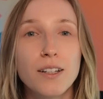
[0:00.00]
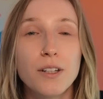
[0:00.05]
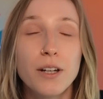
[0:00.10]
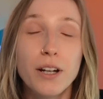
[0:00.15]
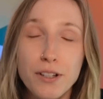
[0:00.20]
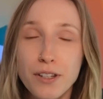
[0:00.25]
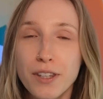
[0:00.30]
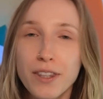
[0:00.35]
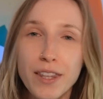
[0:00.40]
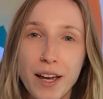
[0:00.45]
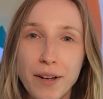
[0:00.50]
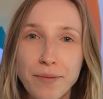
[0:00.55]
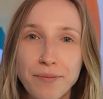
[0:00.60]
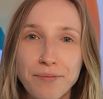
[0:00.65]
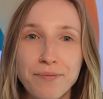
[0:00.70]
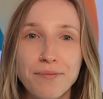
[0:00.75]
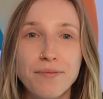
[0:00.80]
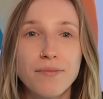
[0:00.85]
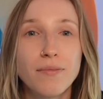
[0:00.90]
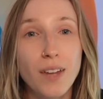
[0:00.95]
Here's the thing.
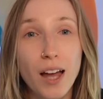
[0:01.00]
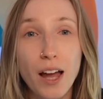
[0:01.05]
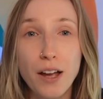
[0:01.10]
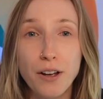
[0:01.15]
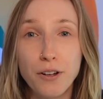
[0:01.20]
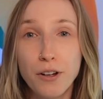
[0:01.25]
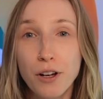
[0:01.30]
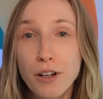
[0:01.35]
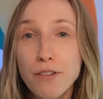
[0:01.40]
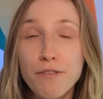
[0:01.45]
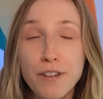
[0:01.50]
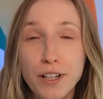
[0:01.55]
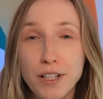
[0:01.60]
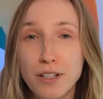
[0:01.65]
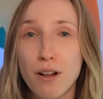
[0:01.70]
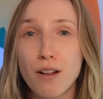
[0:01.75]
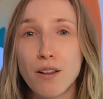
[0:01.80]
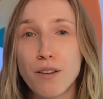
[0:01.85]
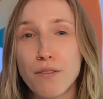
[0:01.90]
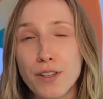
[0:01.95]
I could
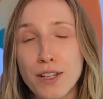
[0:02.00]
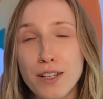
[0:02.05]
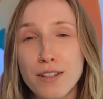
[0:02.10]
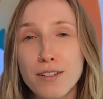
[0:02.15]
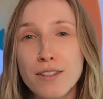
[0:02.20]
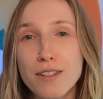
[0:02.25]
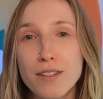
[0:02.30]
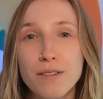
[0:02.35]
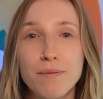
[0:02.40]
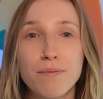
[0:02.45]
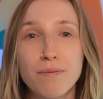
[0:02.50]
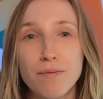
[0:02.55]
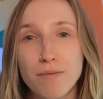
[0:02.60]
fix all of these.